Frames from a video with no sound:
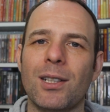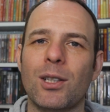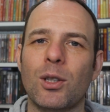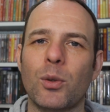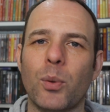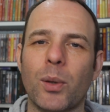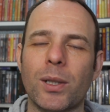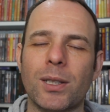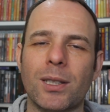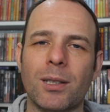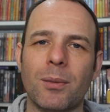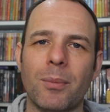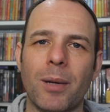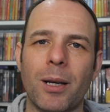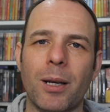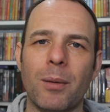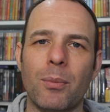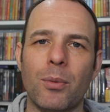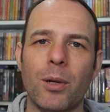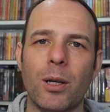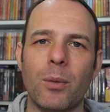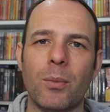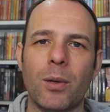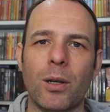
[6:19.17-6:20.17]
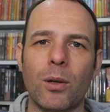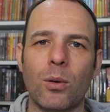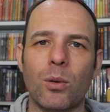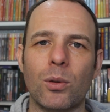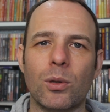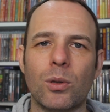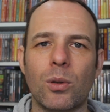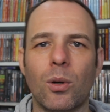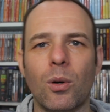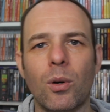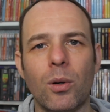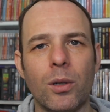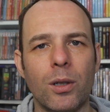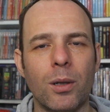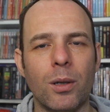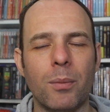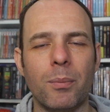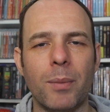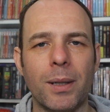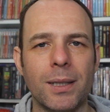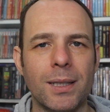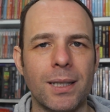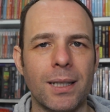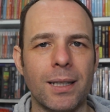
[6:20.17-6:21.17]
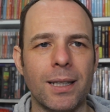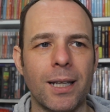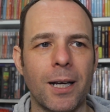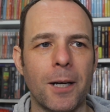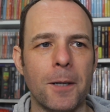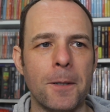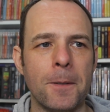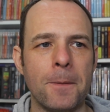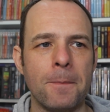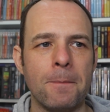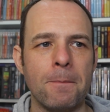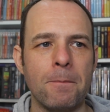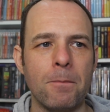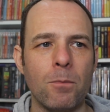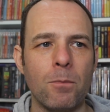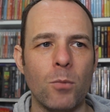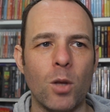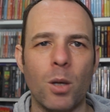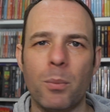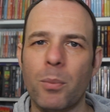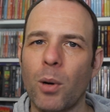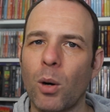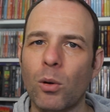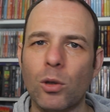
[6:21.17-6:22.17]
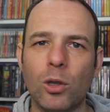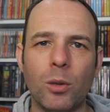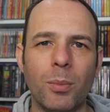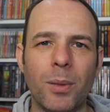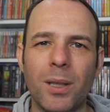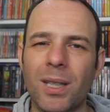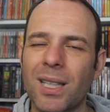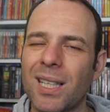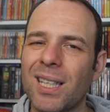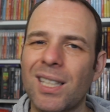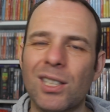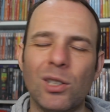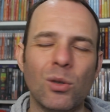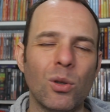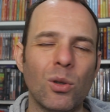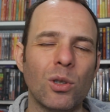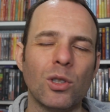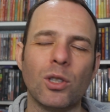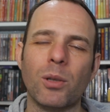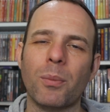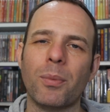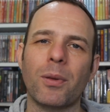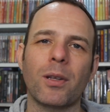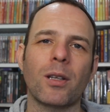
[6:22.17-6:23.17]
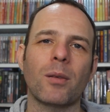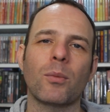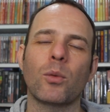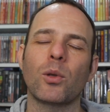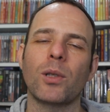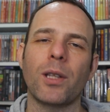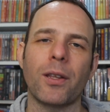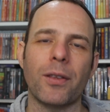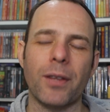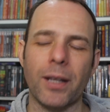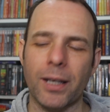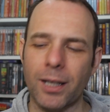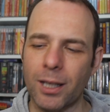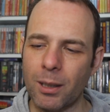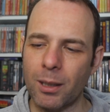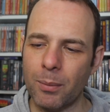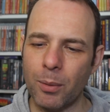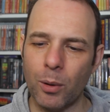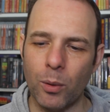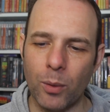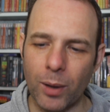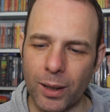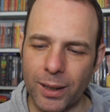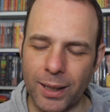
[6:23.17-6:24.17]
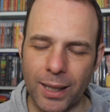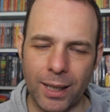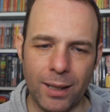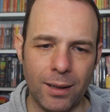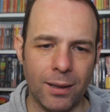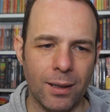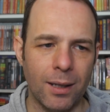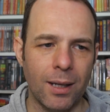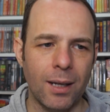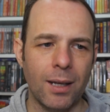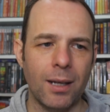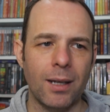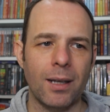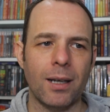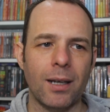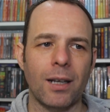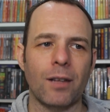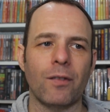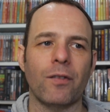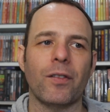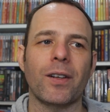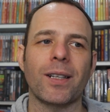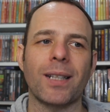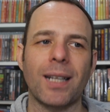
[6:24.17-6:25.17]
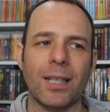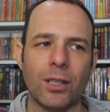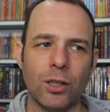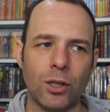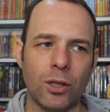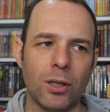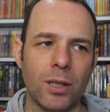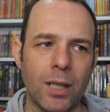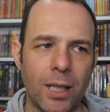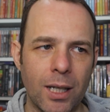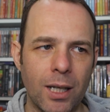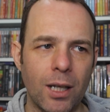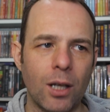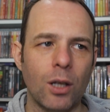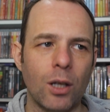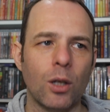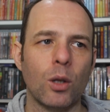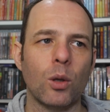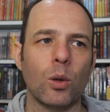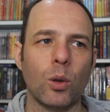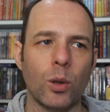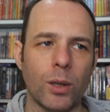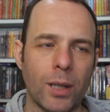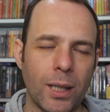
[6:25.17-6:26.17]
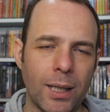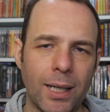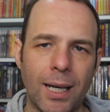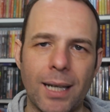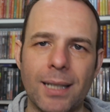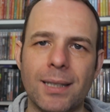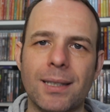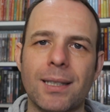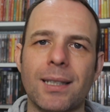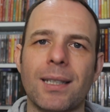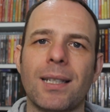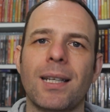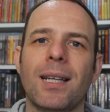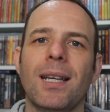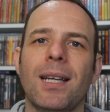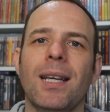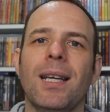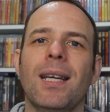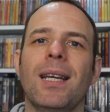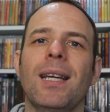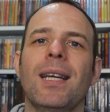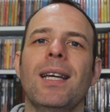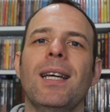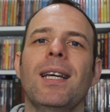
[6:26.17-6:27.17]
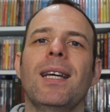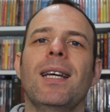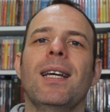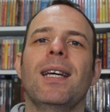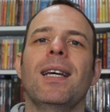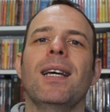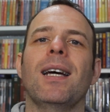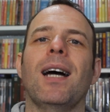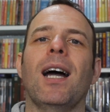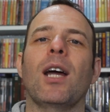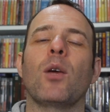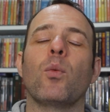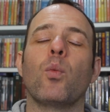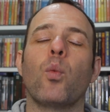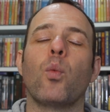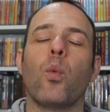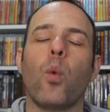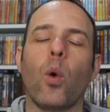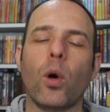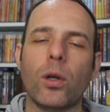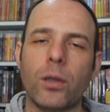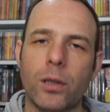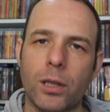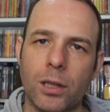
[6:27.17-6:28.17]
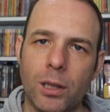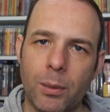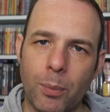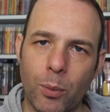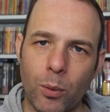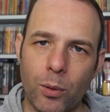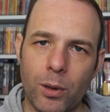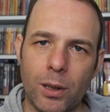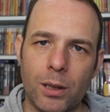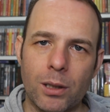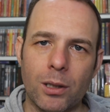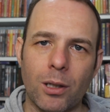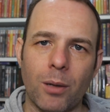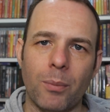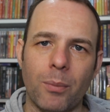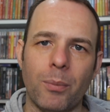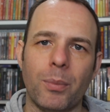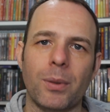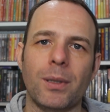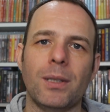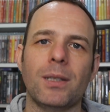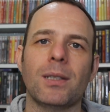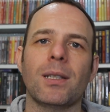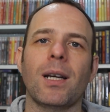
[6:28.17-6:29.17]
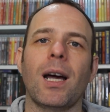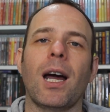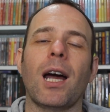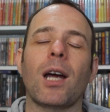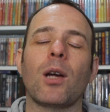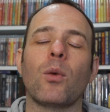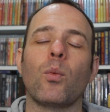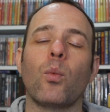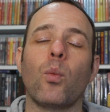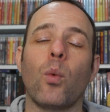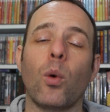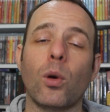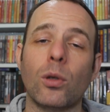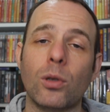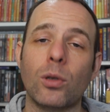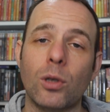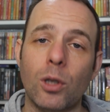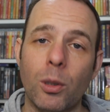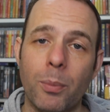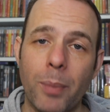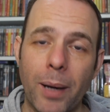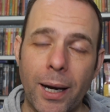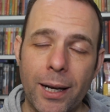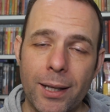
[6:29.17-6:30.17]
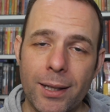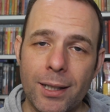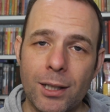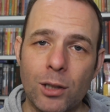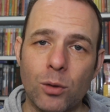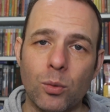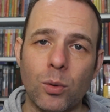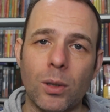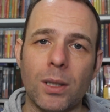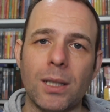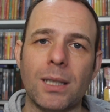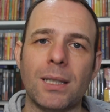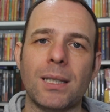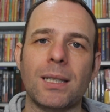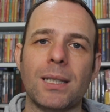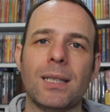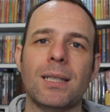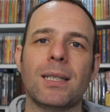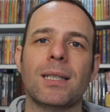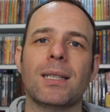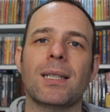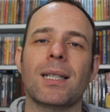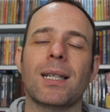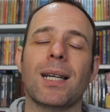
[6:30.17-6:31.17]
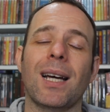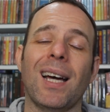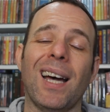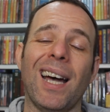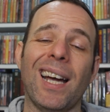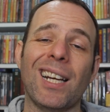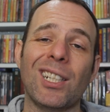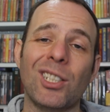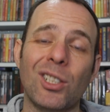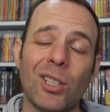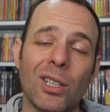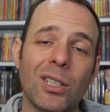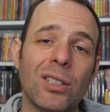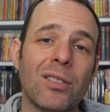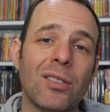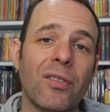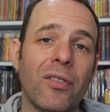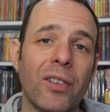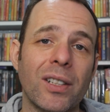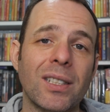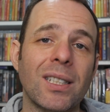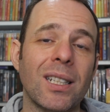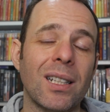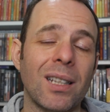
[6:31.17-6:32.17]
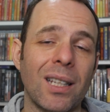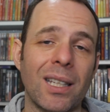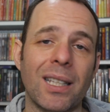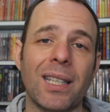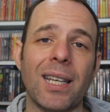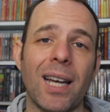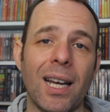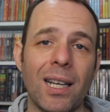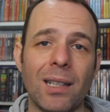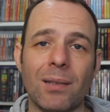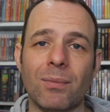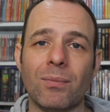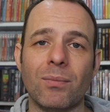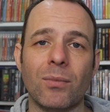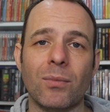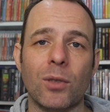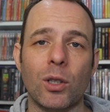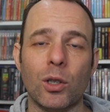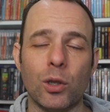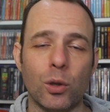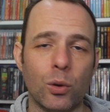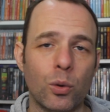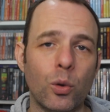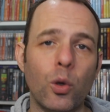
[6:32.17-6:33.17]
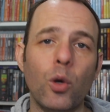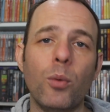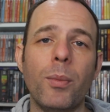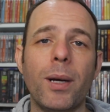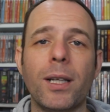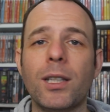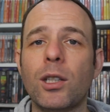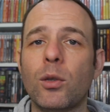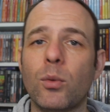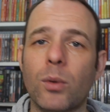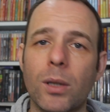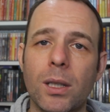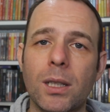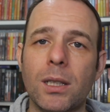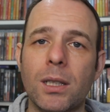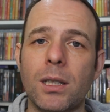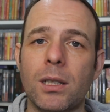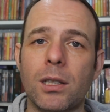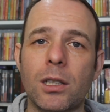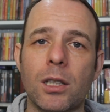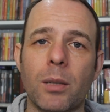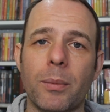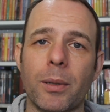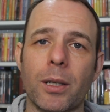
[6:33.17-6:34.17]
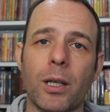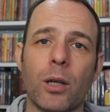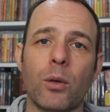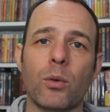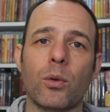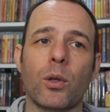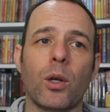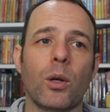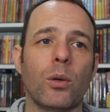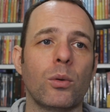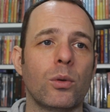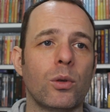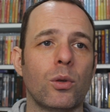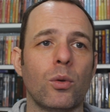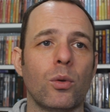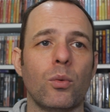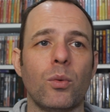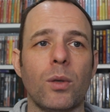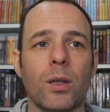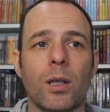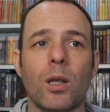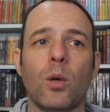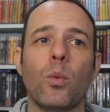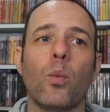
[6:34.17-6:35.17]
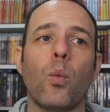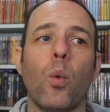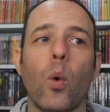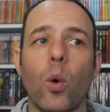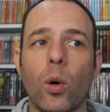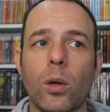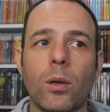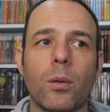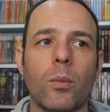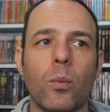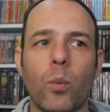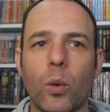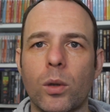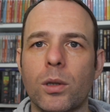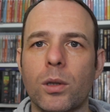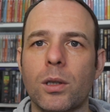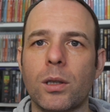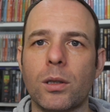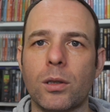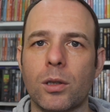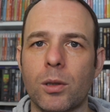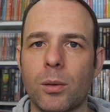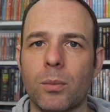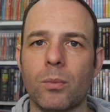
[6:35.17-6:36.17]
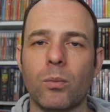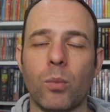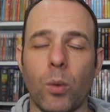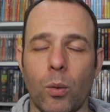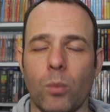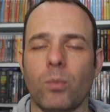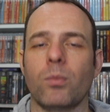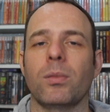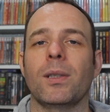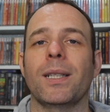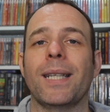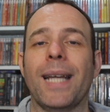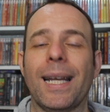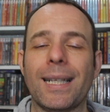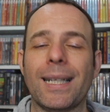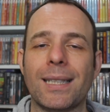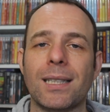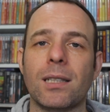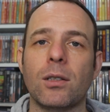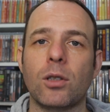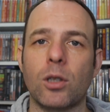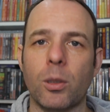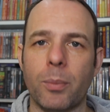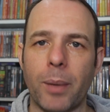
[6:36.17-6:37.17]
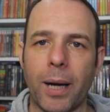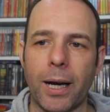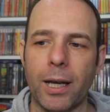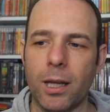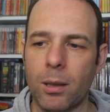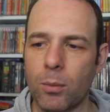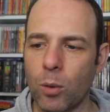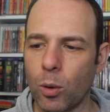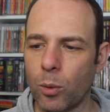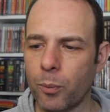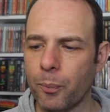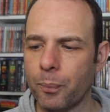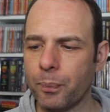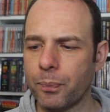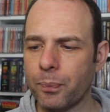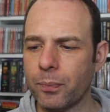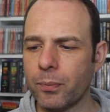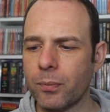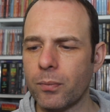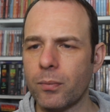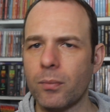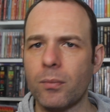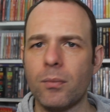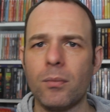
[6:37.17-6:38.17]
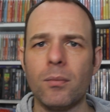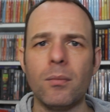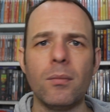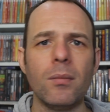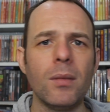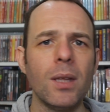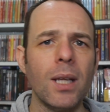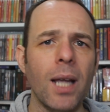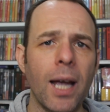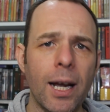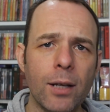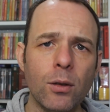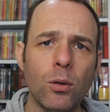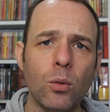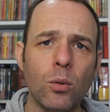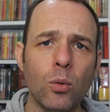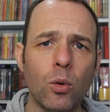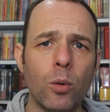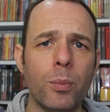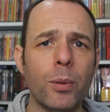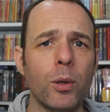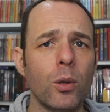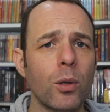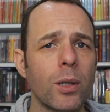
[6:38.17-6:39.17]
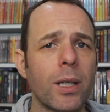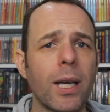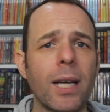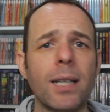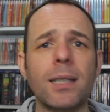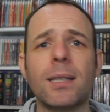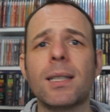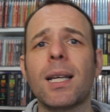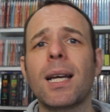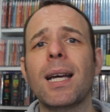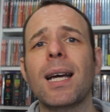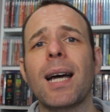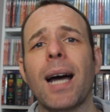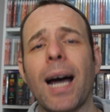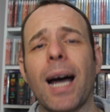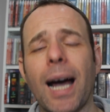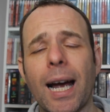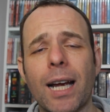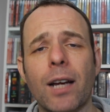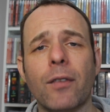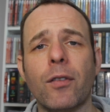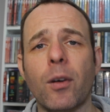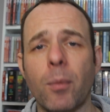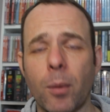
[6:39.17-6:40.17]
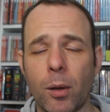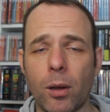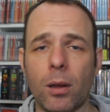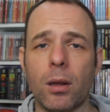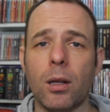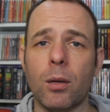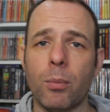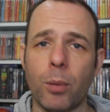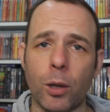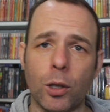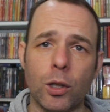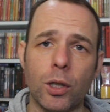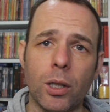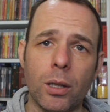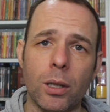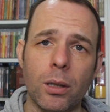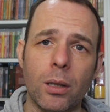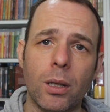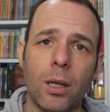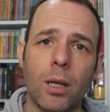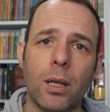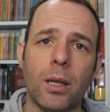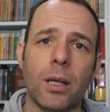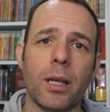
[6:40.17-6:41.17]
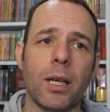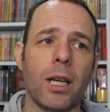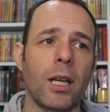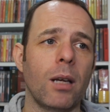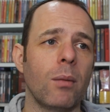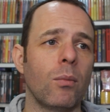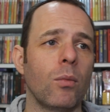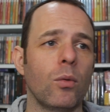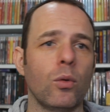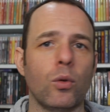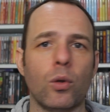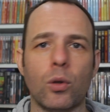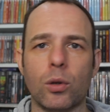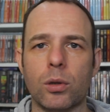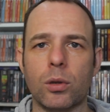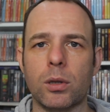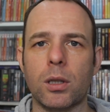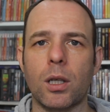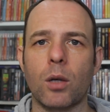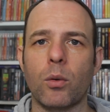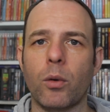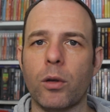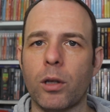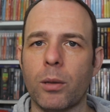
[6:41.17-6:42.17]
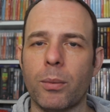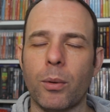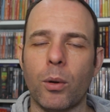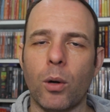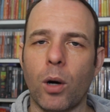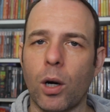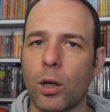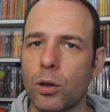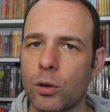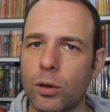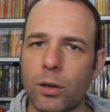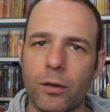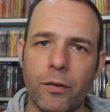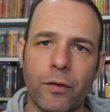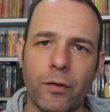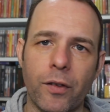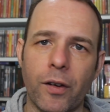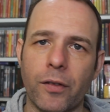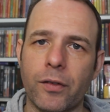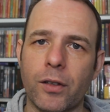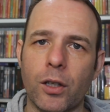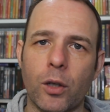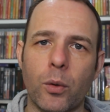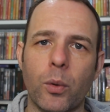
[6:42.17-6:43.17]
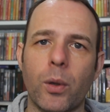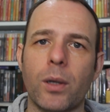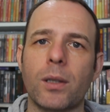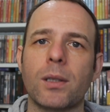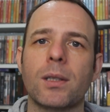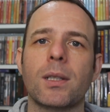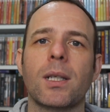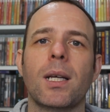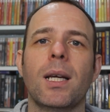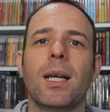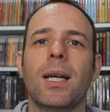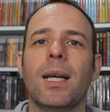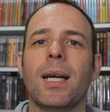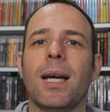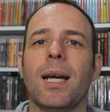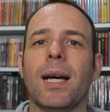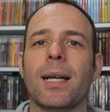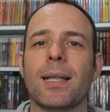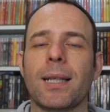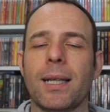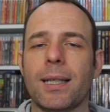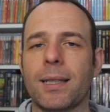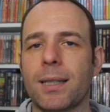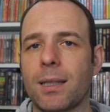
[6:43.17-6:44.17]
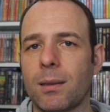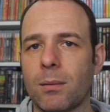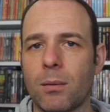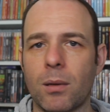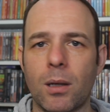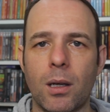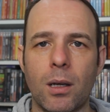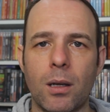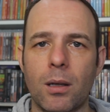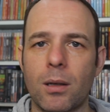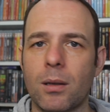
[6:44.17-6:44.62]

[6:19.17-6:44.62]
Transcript: twist in my brain where it goes, oh, you're missing that, but ultimately it's not something I'm going to think about again. And financially, looking at it, I want to support these companies, I want to buy these releases, I just physically can't. There's too many releases coming out now to really warrant wanting to, well, getting to buy them all. I don't know about you guys, I have a monthly budget, usually around about 150 quid, and I can